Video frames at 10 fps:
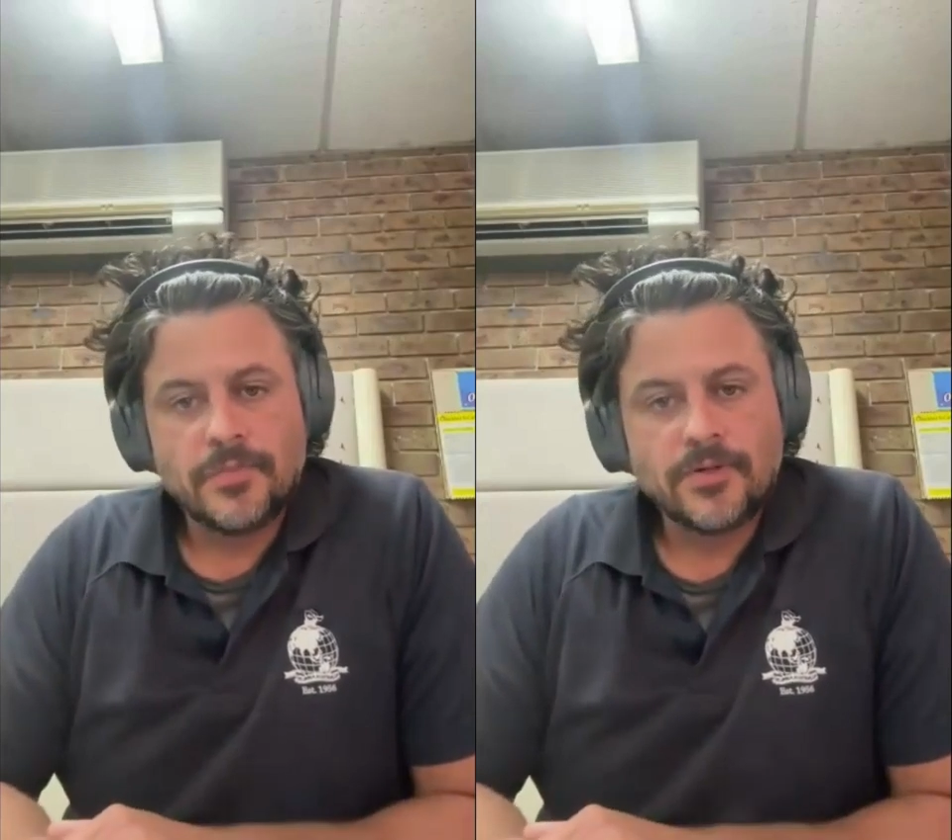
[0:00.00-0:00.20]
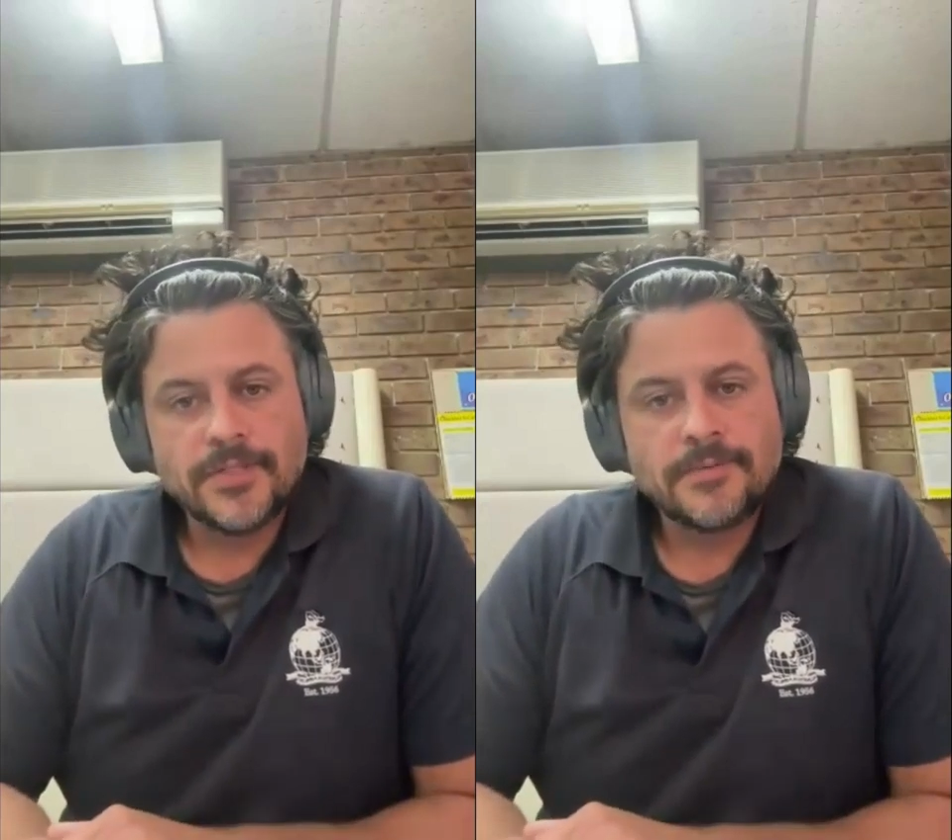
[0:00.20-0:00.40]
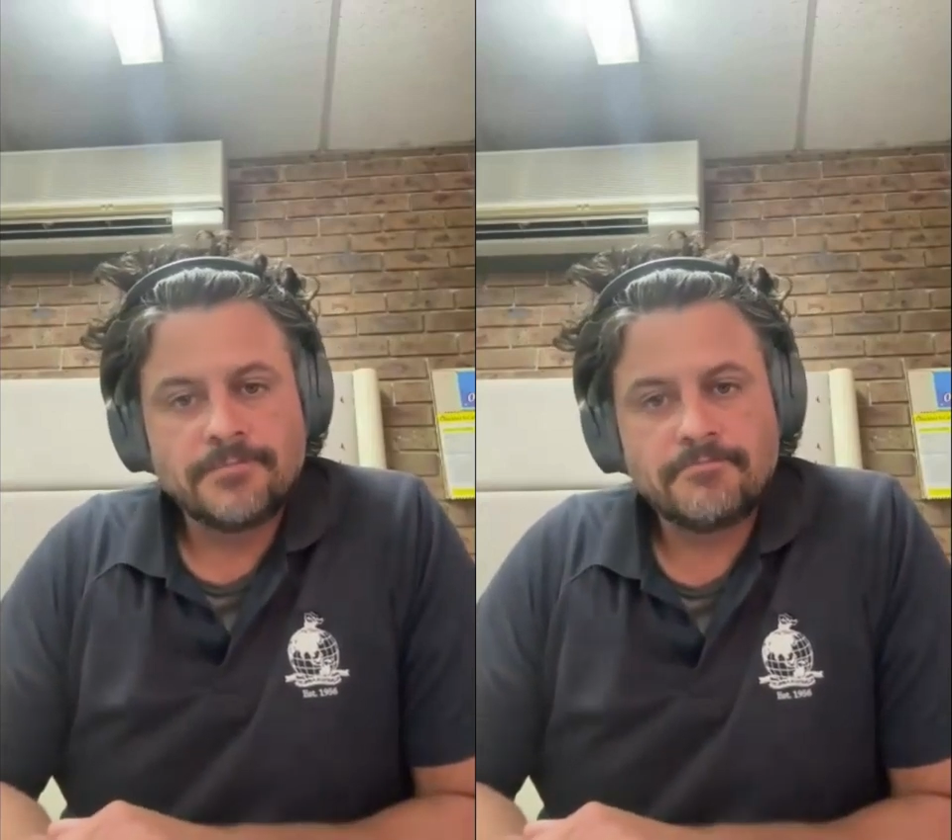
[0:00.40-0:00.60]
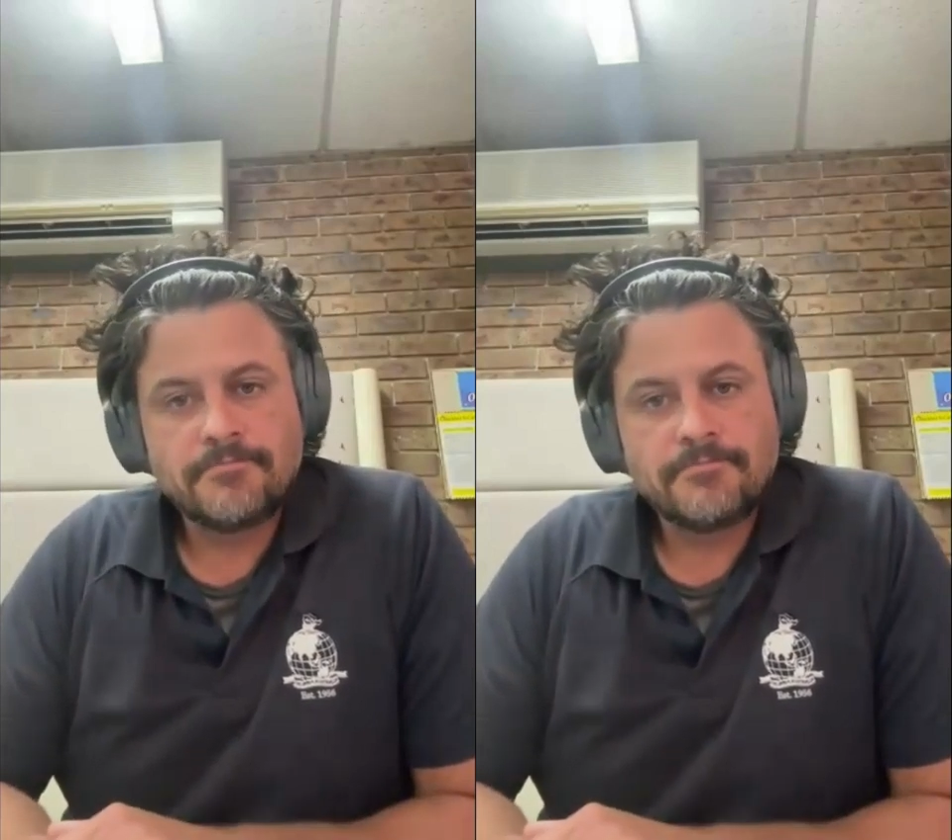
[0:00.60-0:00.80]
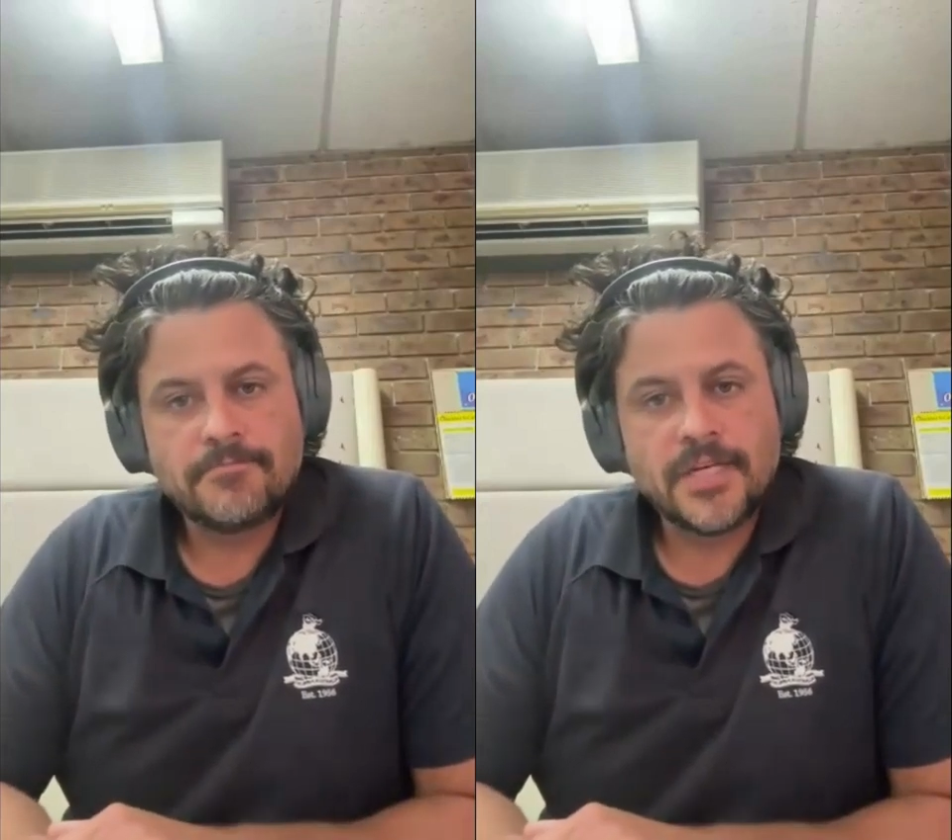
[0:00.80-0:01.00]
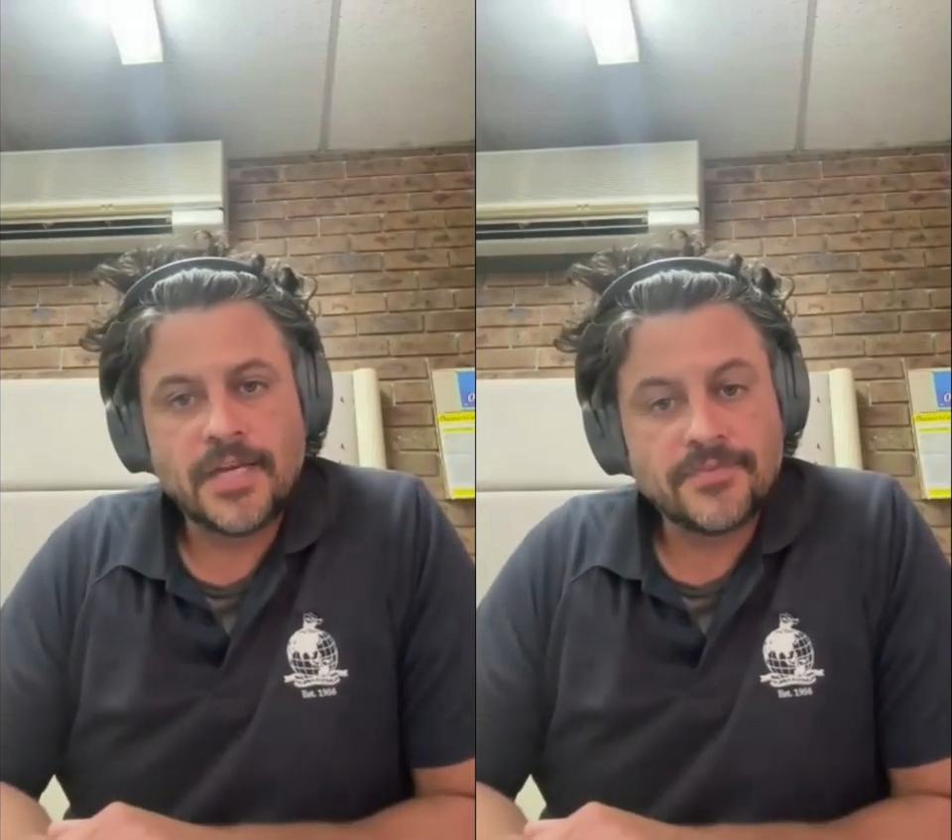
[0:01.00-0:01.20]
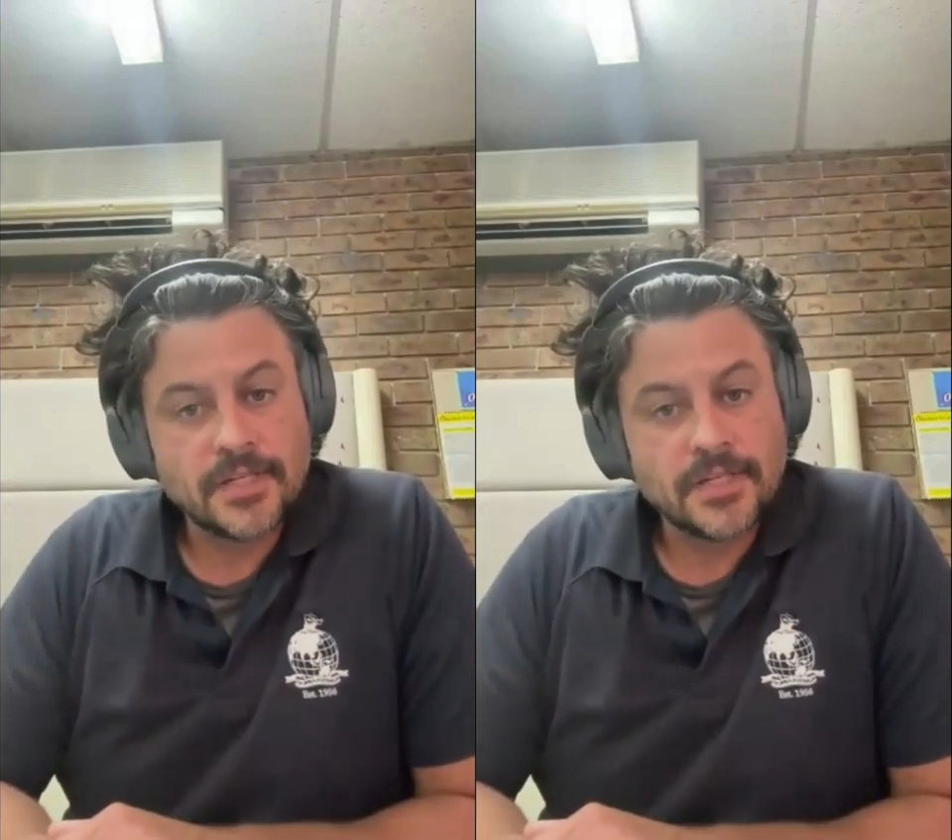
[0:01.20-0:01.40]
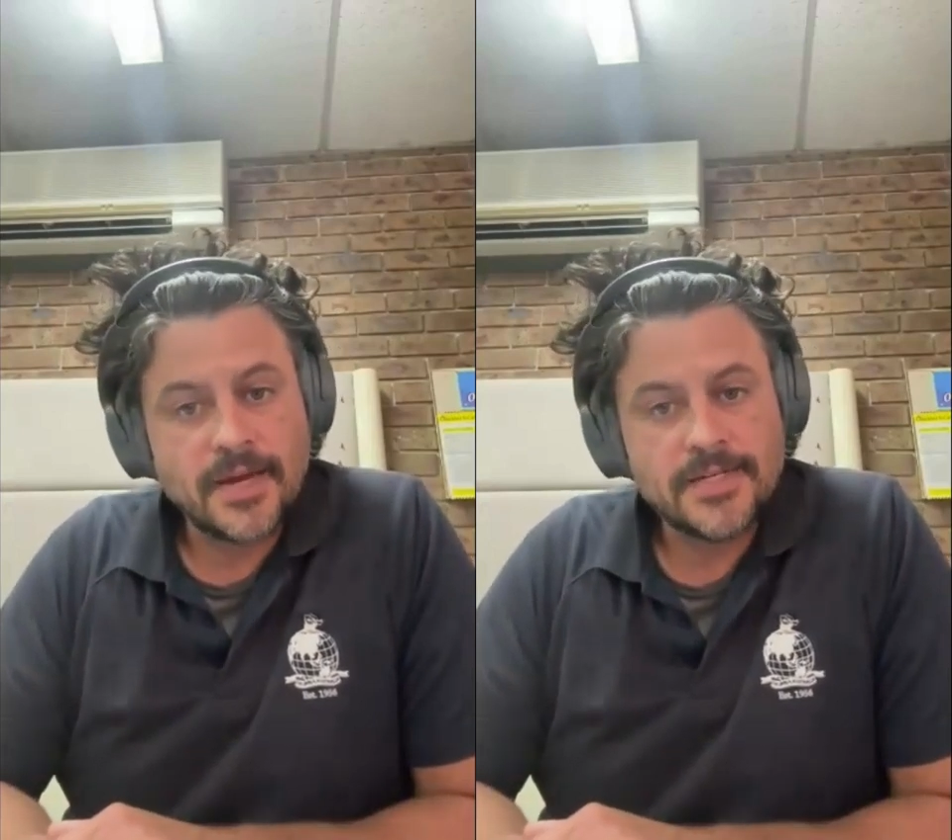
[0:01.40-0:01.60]
a molder to have
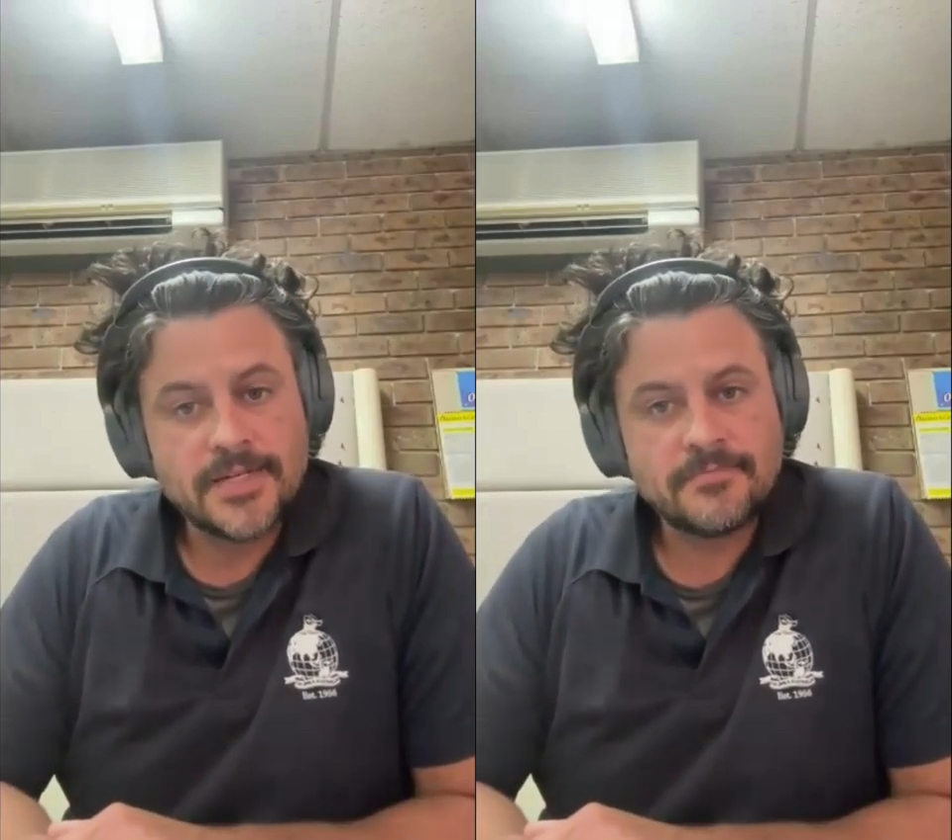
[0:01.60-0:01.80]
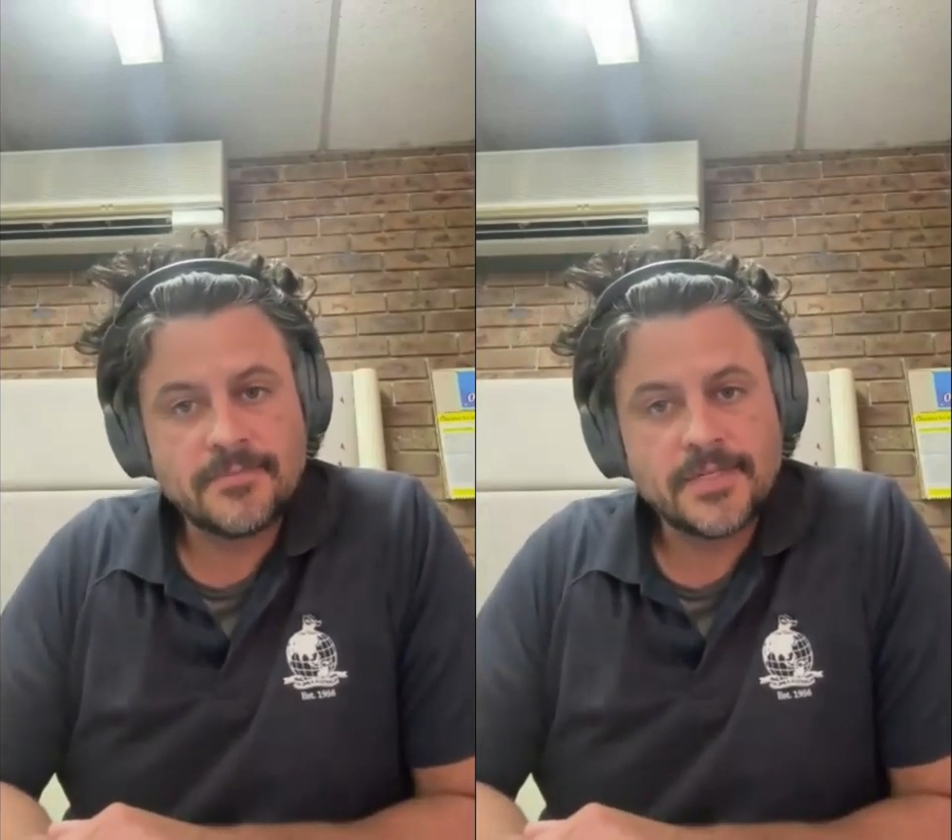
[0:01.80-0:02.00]
something made,